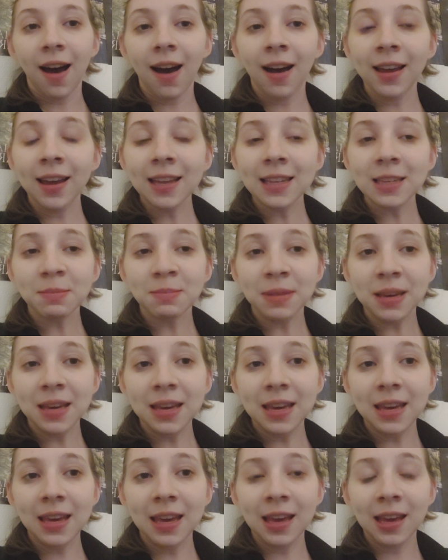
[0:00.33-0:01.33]
Hi, it's
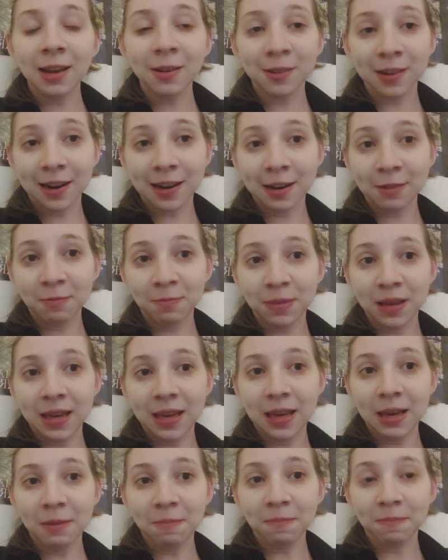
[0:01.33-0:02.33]
me, Ingrid
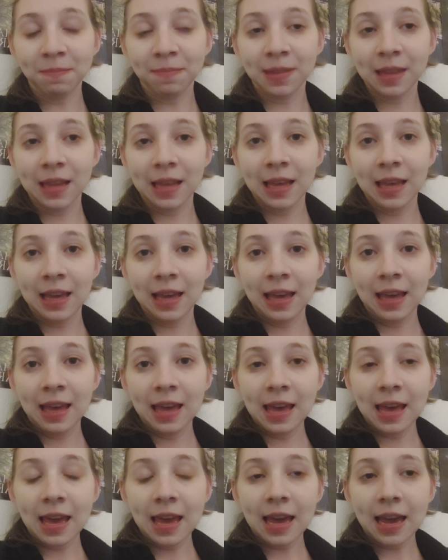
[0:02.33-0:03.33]
INFP,
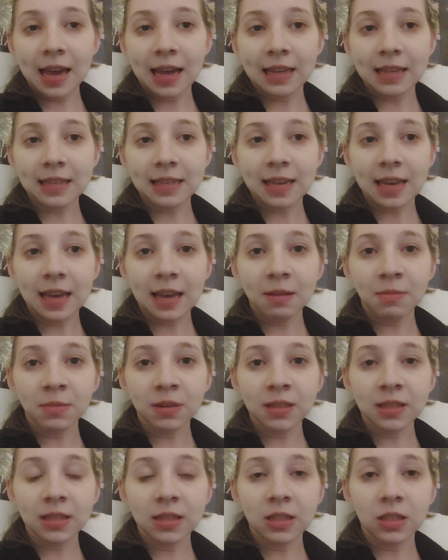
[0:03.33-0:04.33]
and I
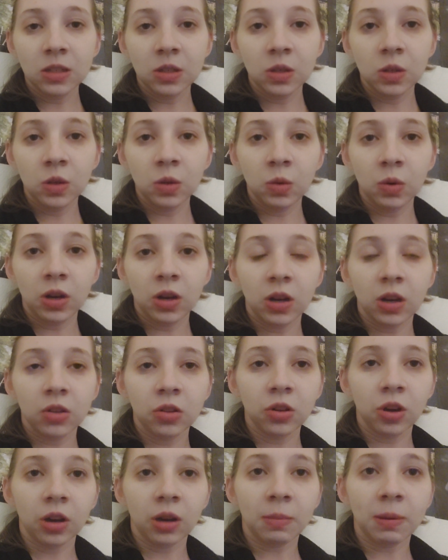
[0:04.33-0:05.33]
wanted to
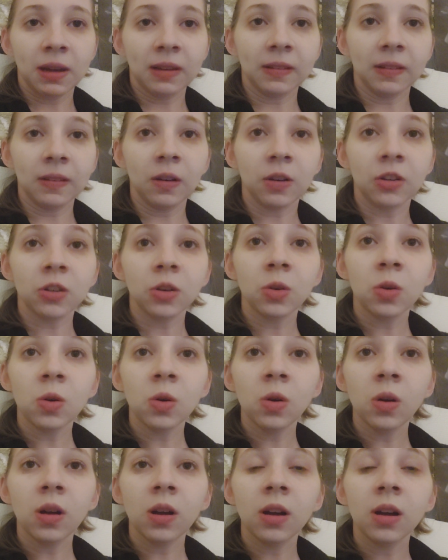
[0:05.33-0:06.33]
talk about an
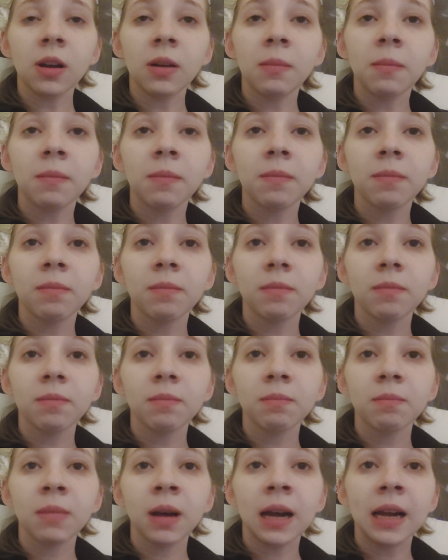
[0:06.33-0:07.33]
article
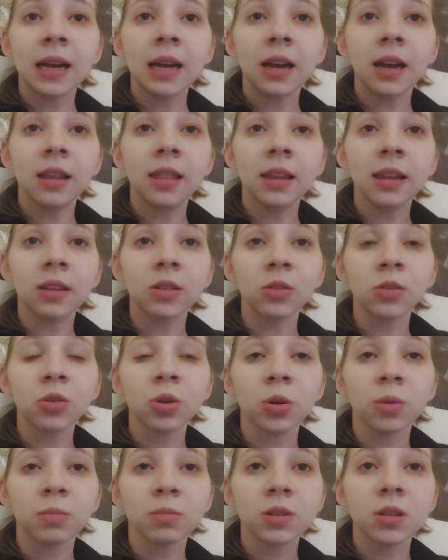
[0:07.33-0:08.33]
by Lenore
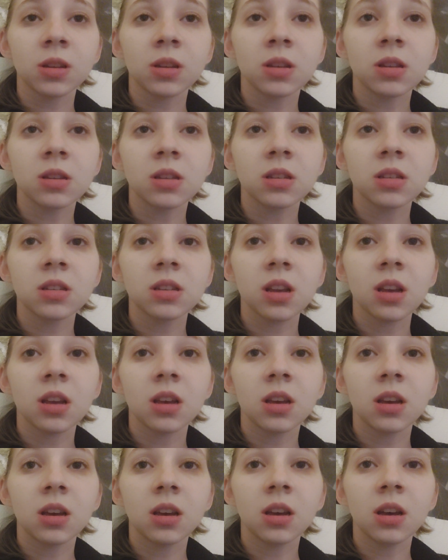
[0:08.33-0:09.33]
Thomson's
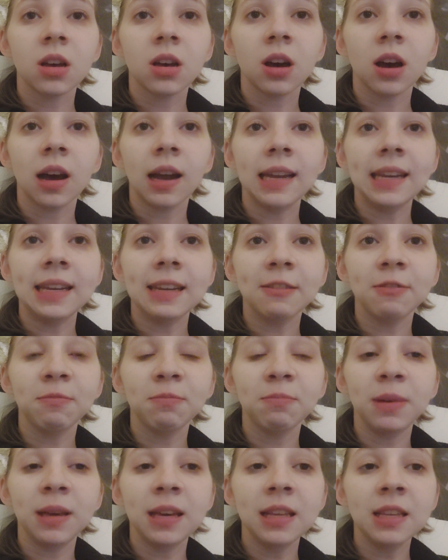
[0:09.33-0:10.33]

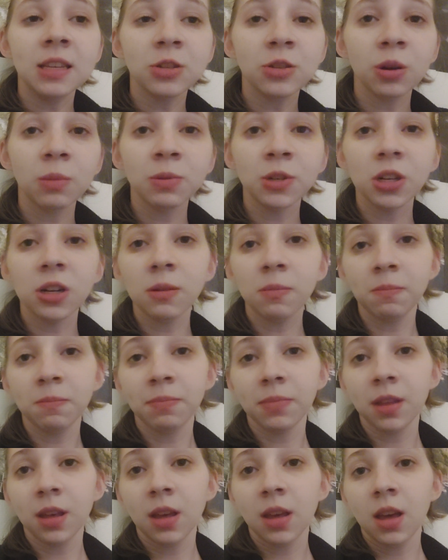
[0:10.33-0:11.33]
INFP description,
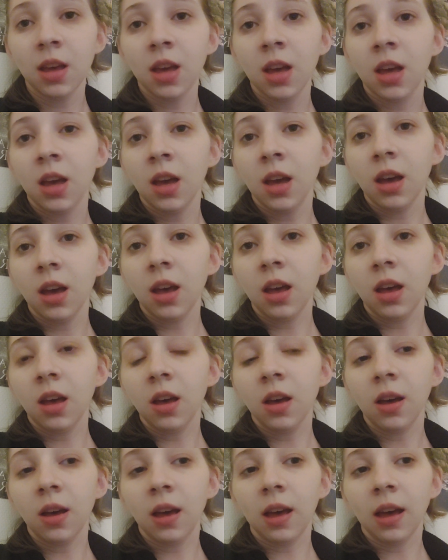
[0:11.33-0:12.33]

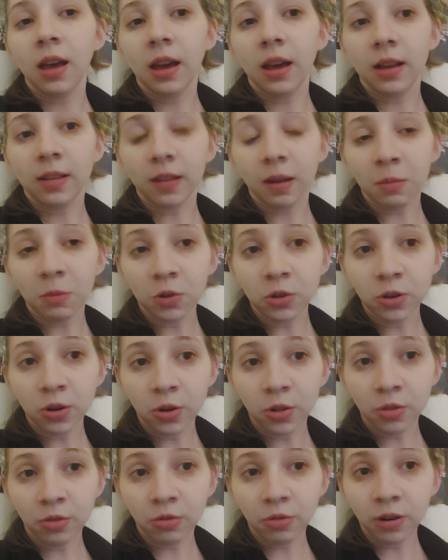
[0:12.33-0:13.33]
and I'm going to go
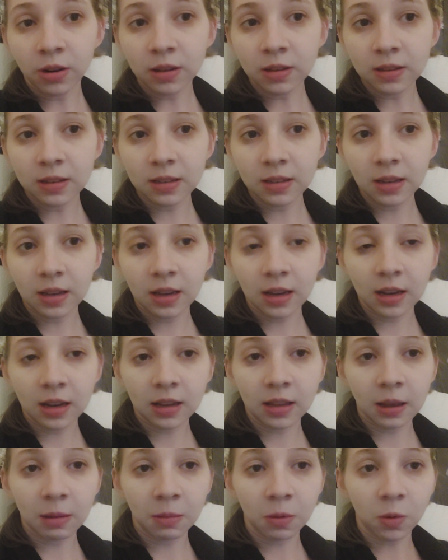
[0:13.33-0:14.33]
through it,
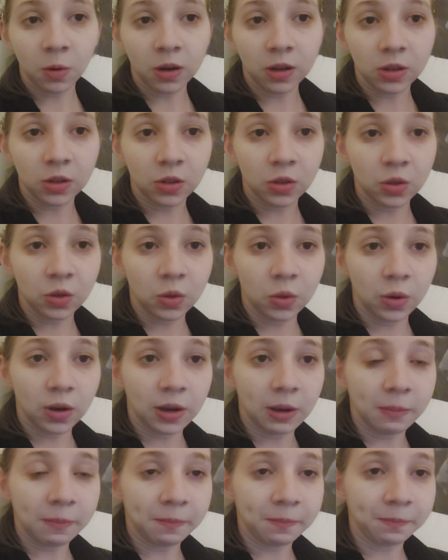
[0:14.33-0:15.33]
and I'm going
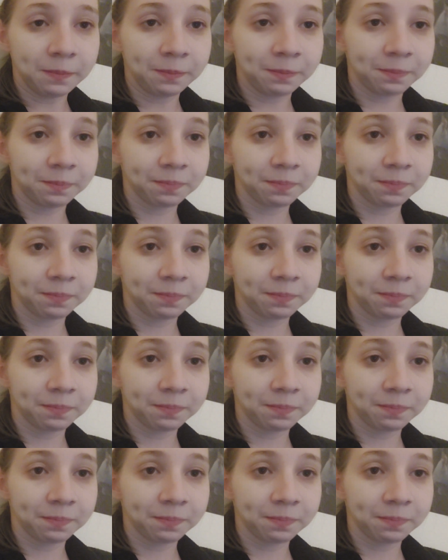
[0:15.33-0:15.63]
to